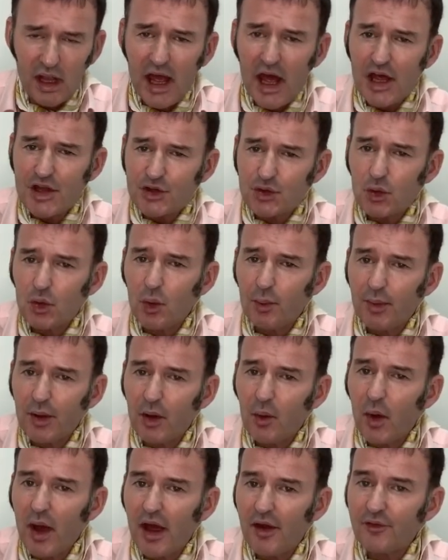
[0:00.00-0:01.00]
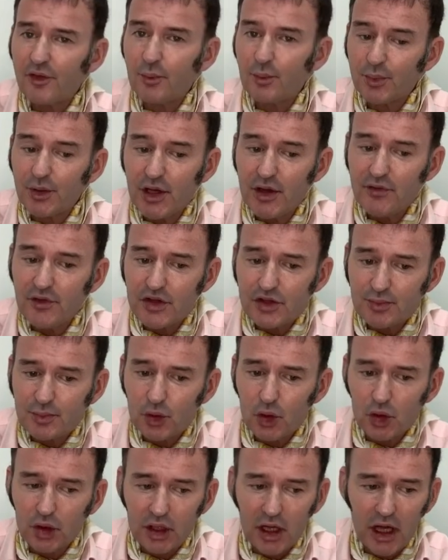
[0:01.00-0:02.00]
As you will be aware from previous
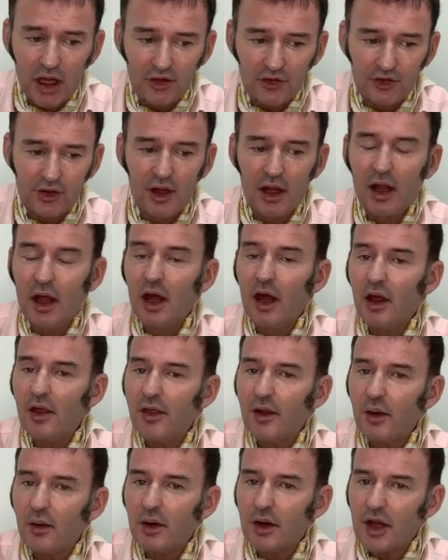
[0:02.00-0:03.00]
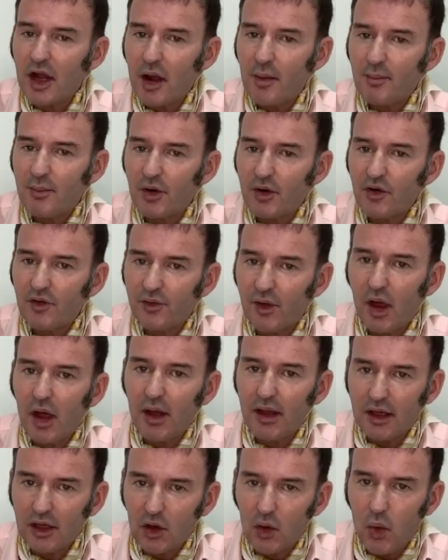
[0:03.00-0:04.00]
broadcasts, there are a number of uh,
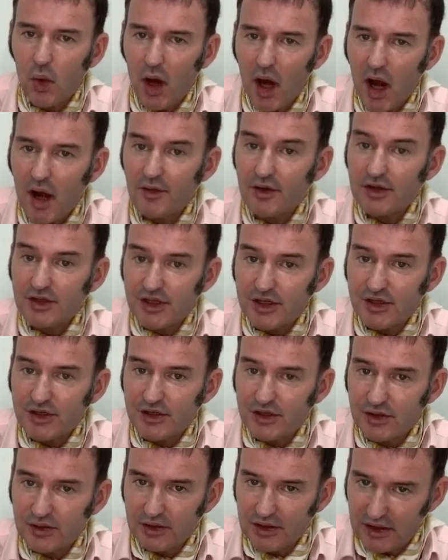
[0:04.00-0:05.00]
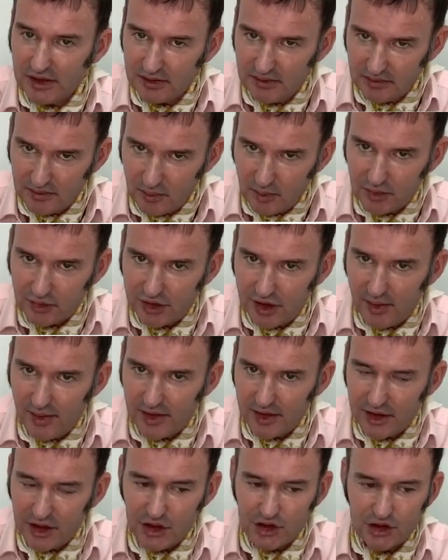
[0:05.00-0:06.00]
inquiries into the
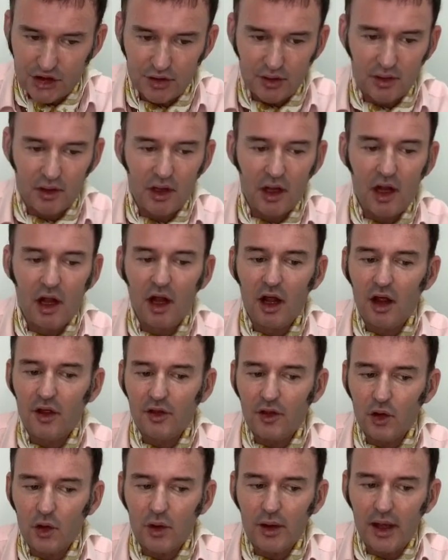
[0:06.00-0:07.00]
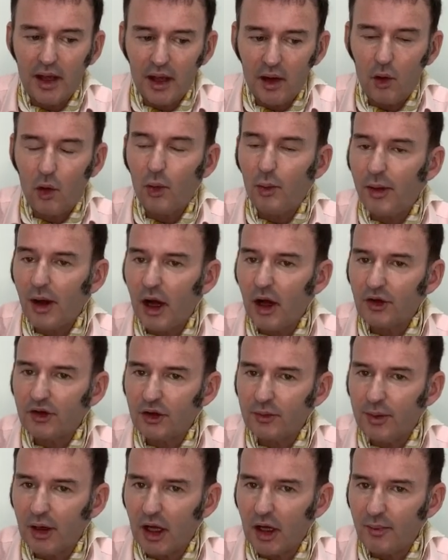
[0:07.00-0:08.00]
TOEIC issue. The All-Party
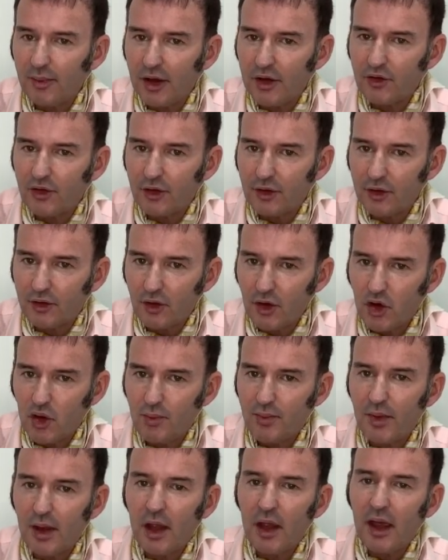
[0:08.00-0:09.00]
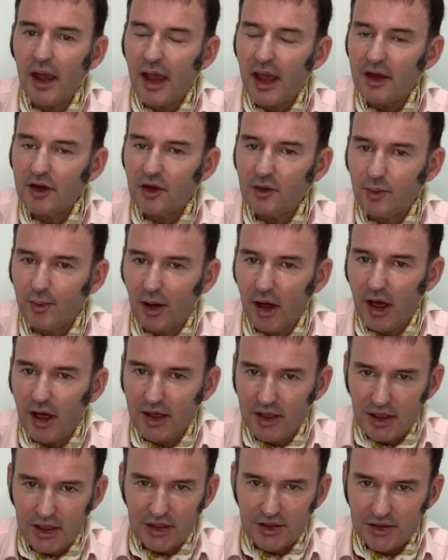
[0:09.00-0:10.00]
Parliamentary Group headed
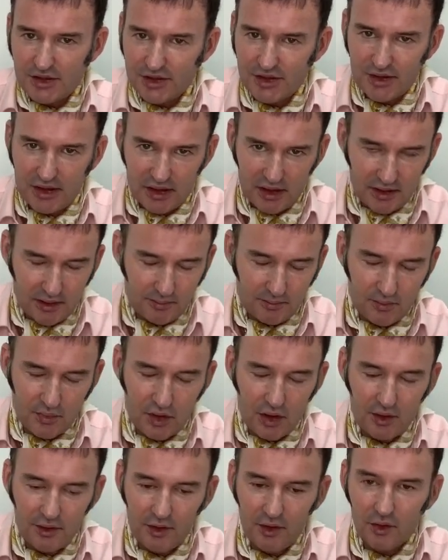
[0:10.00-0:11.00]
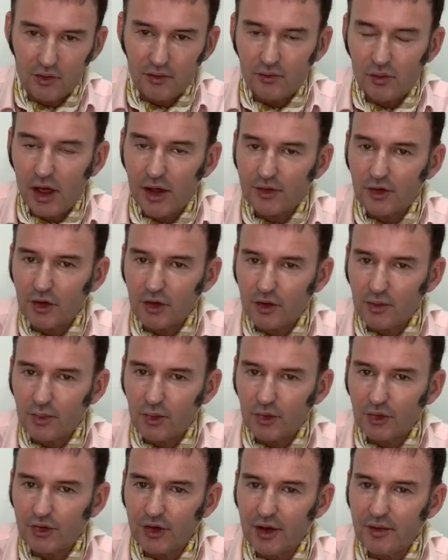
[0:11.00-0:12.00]
by uh, uh, uh, the Right Honourable
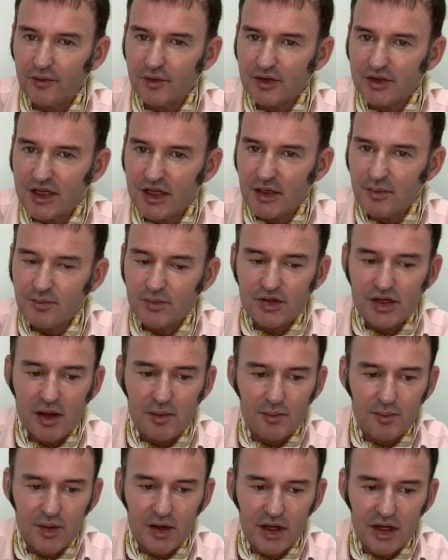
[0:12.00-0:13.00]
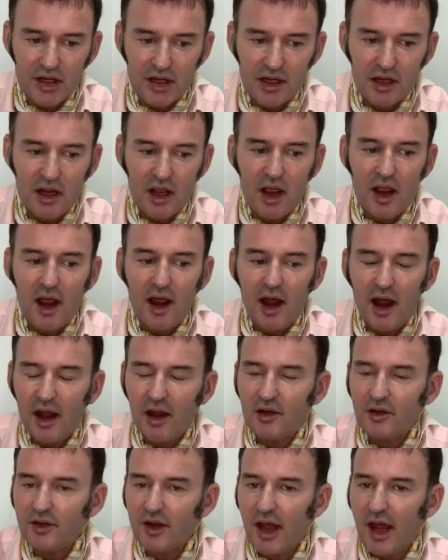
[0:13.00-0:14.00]
Stephen Timms MP
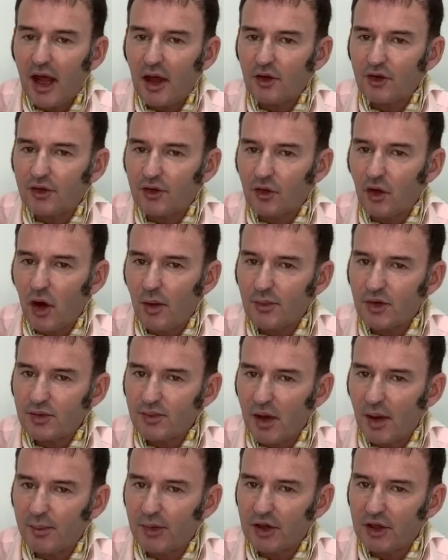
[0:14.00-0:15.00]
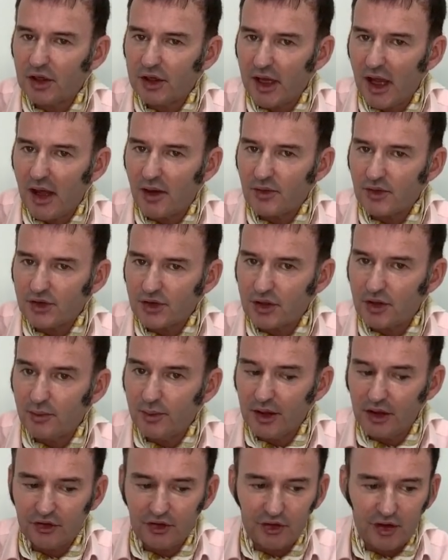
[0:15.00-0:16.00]
and the House of Commons Public Accounts
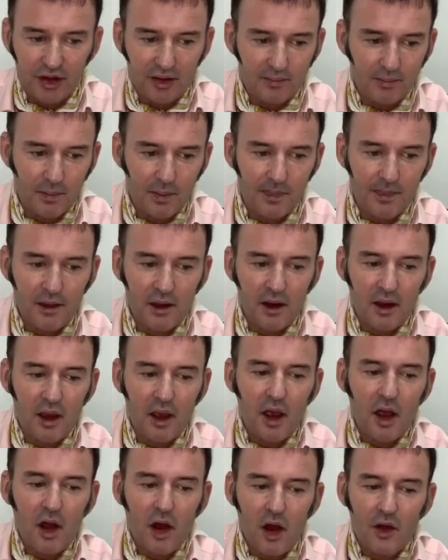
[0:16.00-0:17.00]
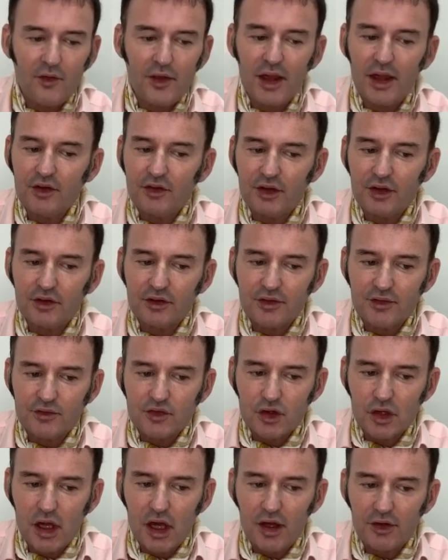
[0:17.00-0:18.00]
Committee. On the 18th of
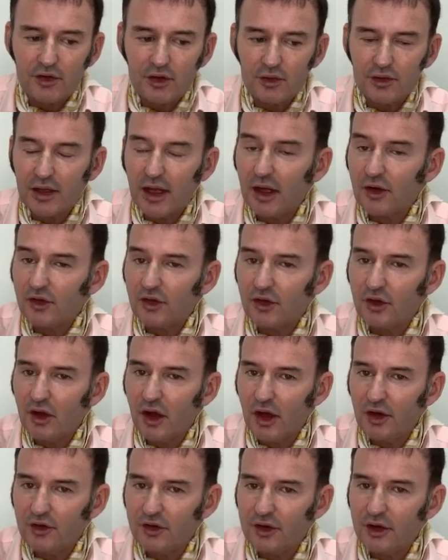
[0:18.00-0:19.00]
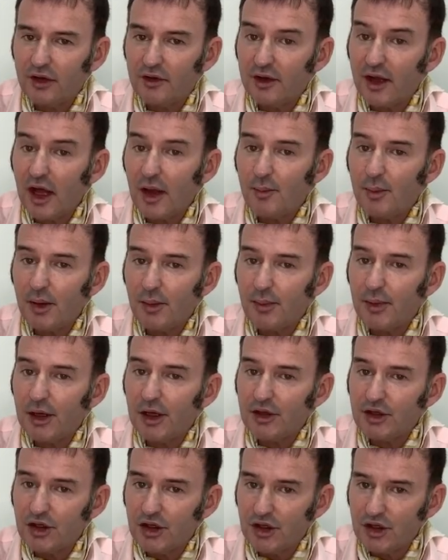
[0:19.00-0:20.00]
July 2019, the
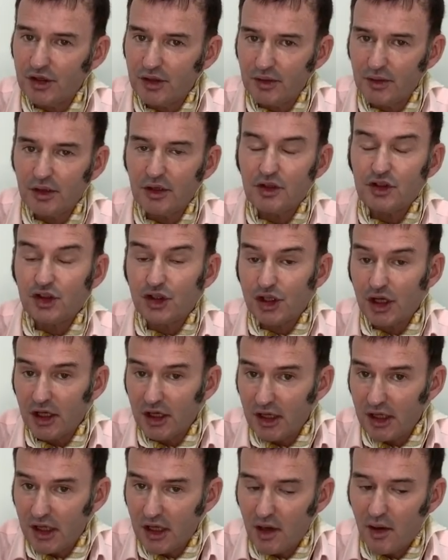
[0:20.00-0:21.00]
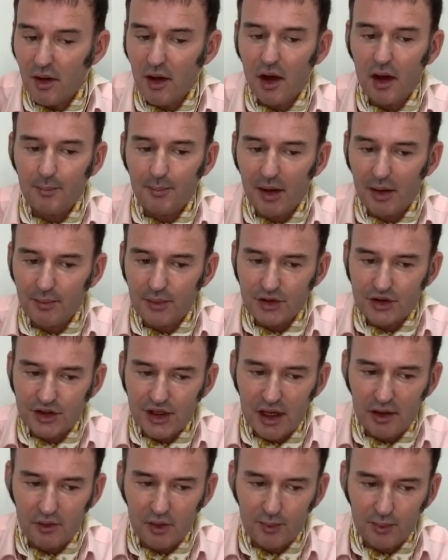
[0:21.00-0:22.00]
APPG published
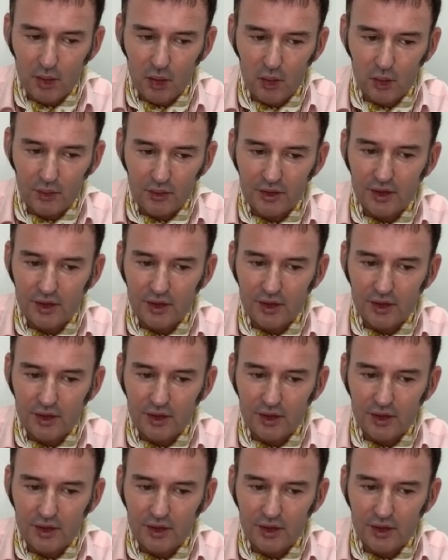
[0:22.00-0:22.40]
their report.